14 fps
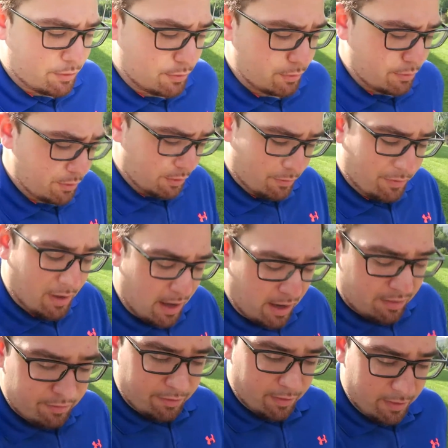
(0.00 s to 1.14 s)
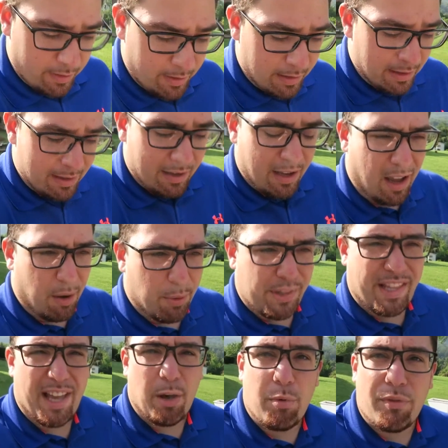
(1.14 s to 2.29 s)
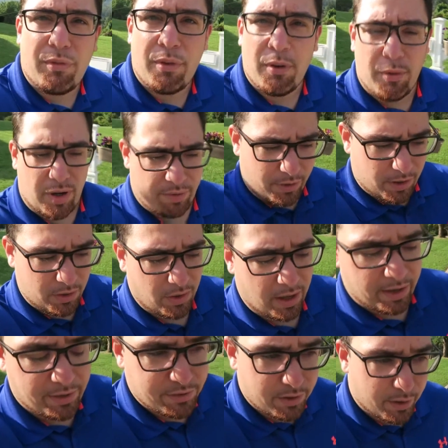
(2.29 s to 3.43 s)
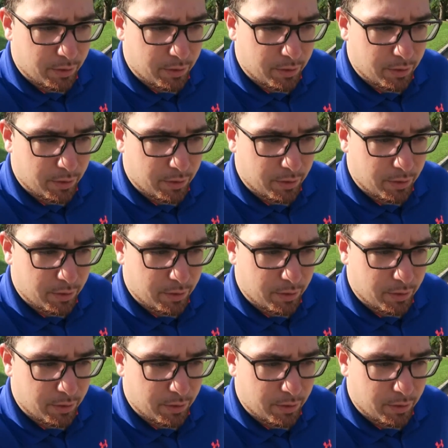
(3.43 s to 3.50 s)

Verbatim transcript: to survive uh, with the help of one of our clients.